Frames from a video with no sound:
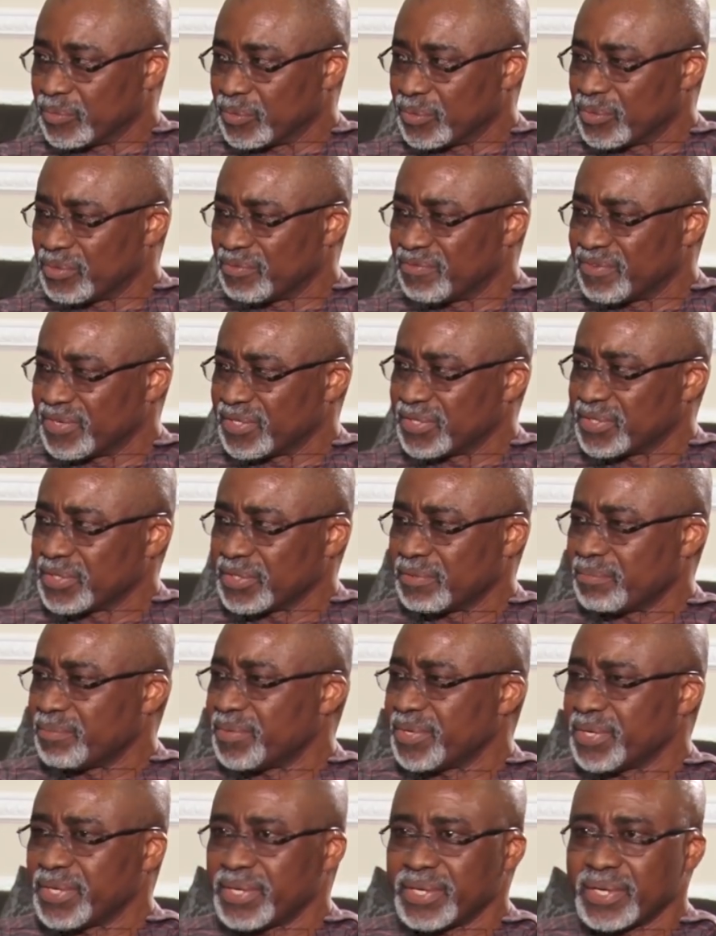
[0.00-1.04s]
University
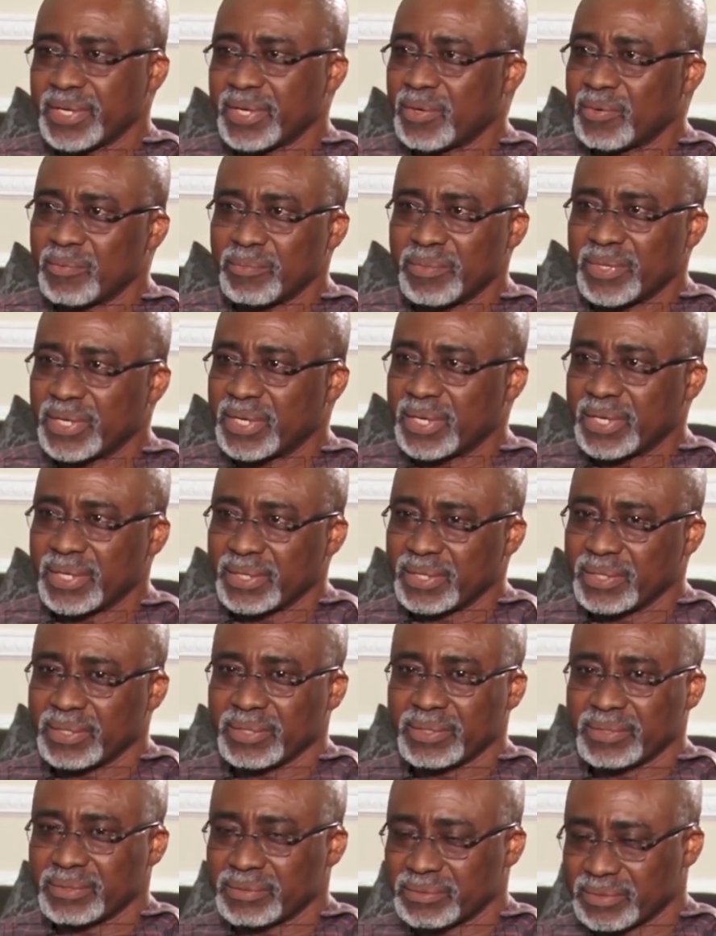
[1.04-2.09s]
of Benin alumni.
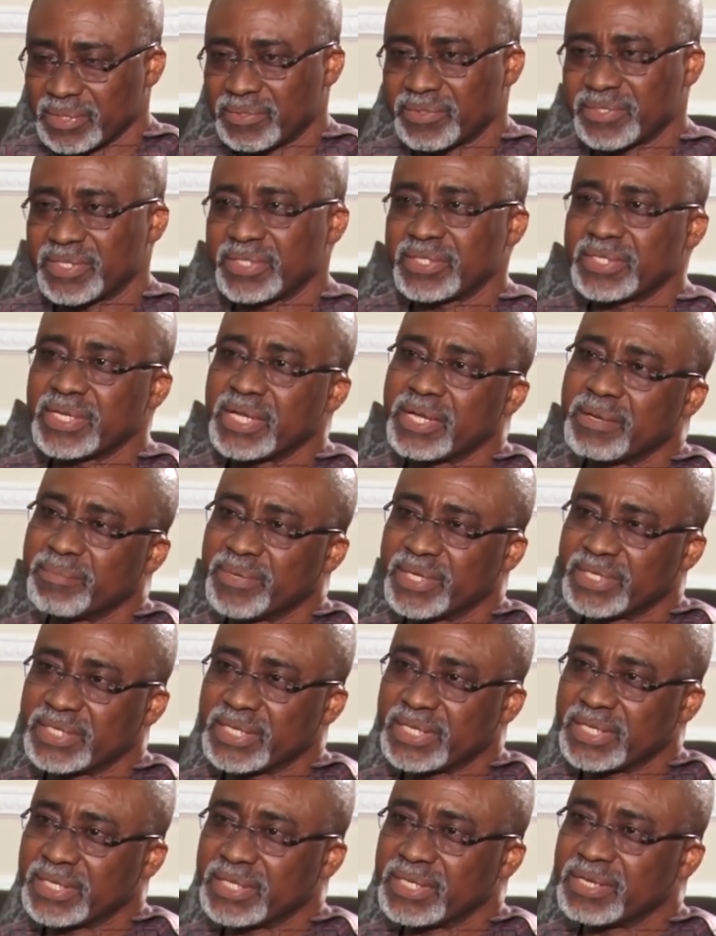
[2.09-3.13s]
There was a time
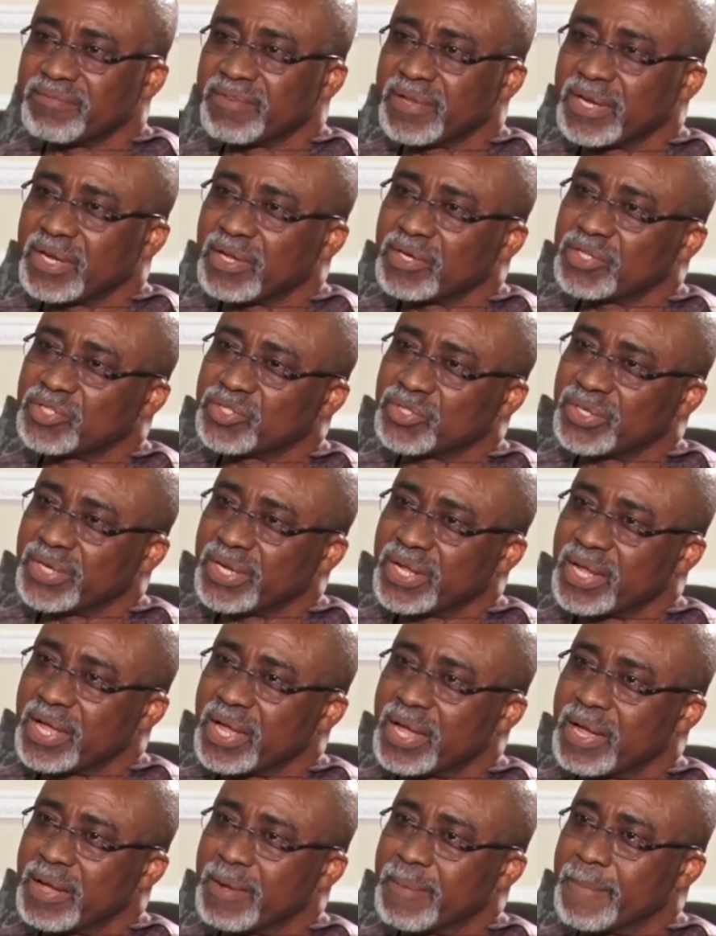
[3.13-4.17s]
that I'd give a lecture
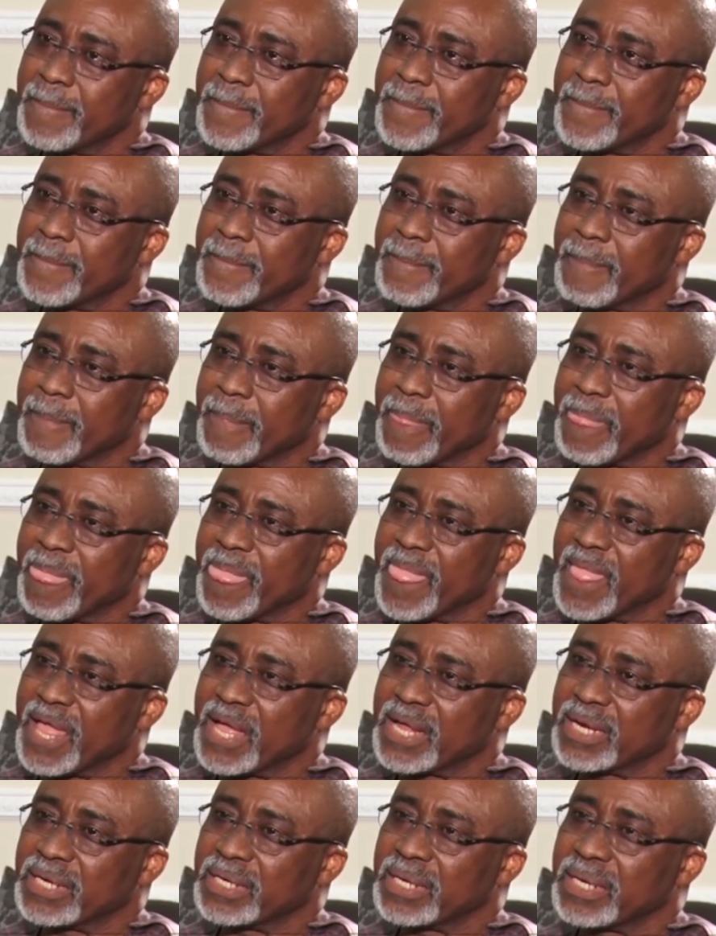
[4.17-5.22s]
there.
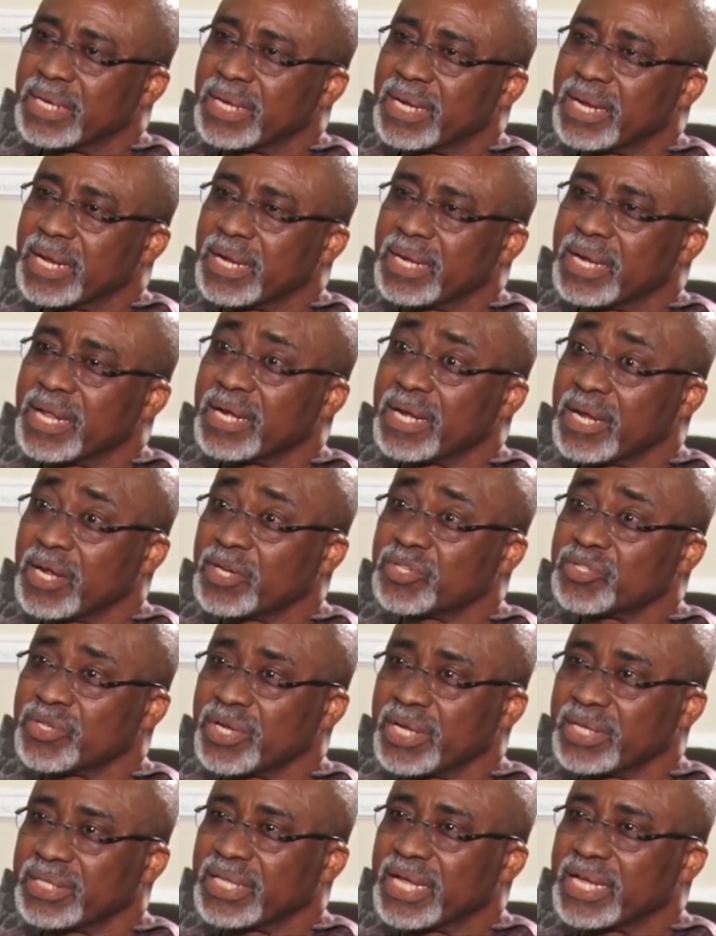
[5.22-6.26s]
And that
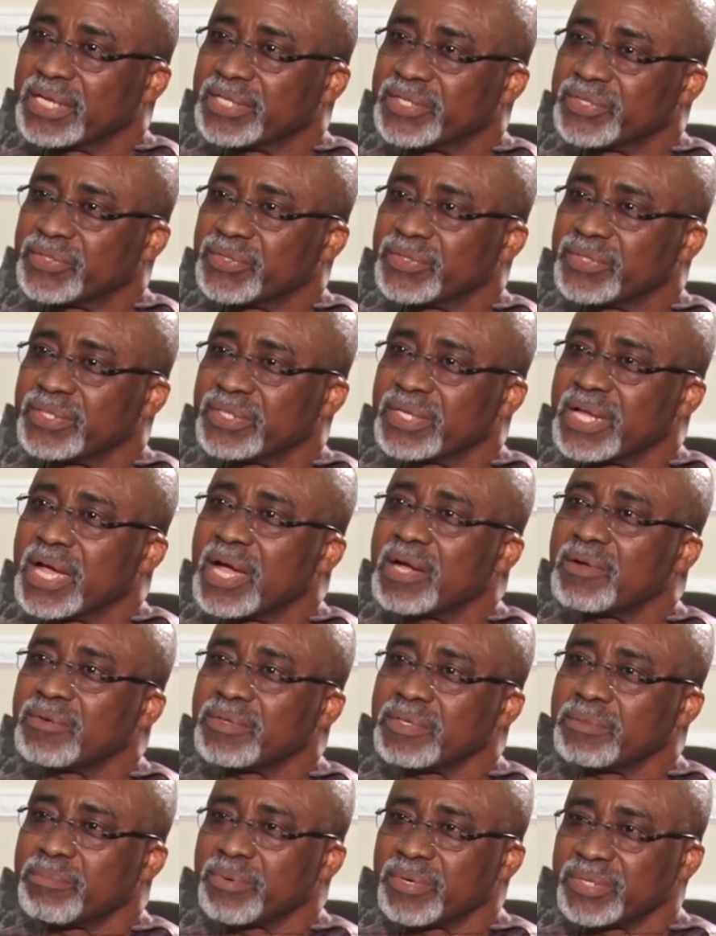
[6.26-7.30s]
lecture, I titled it, How
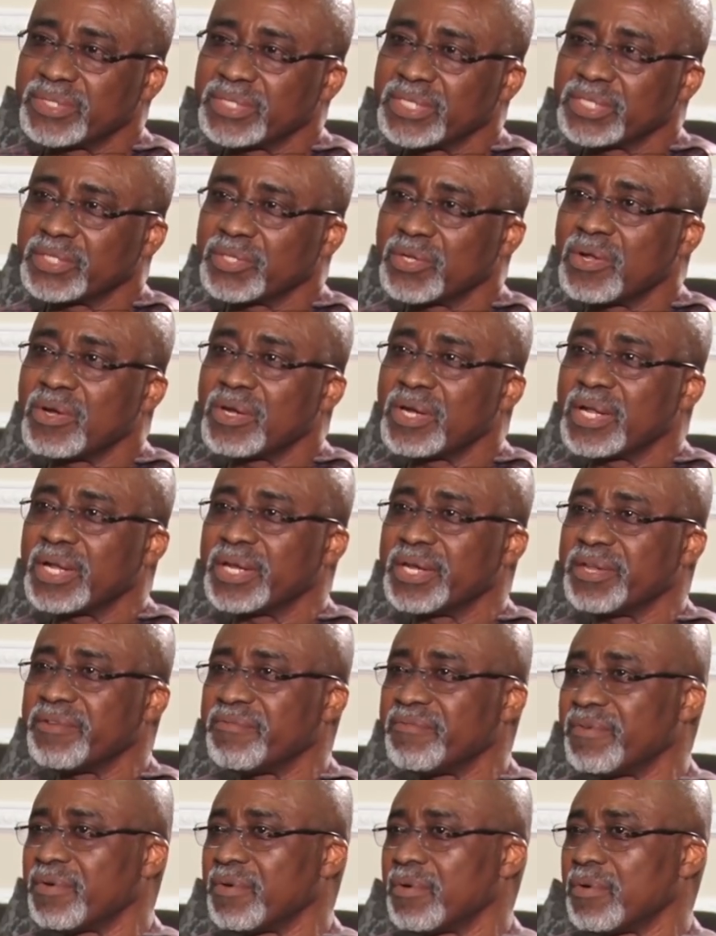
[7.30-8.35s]
the Budget
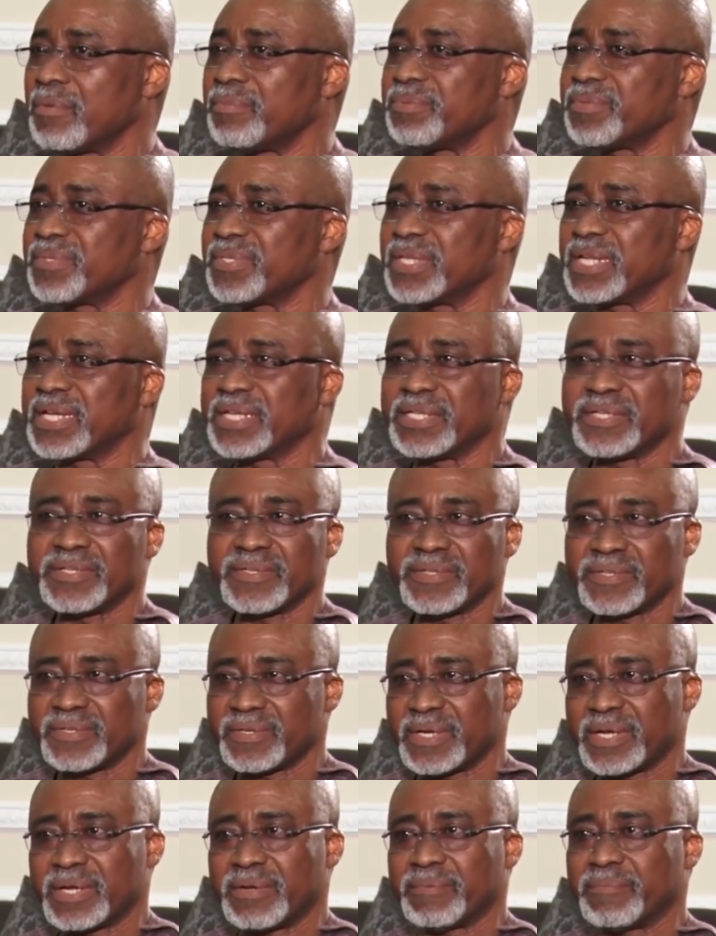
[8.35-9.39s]
Underdevelops
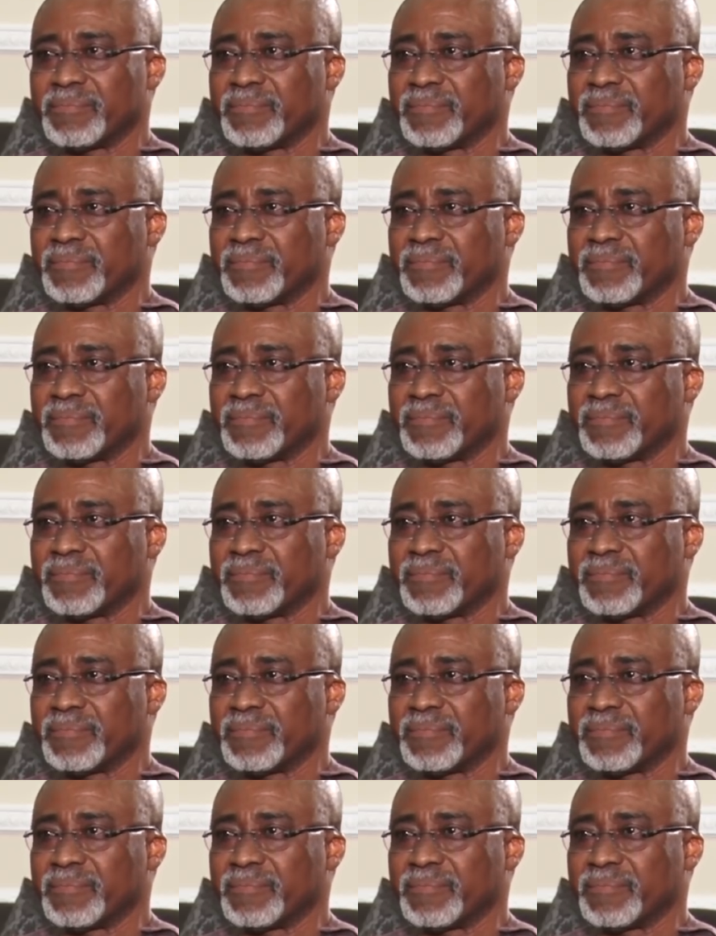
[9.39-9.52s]
Nigeria.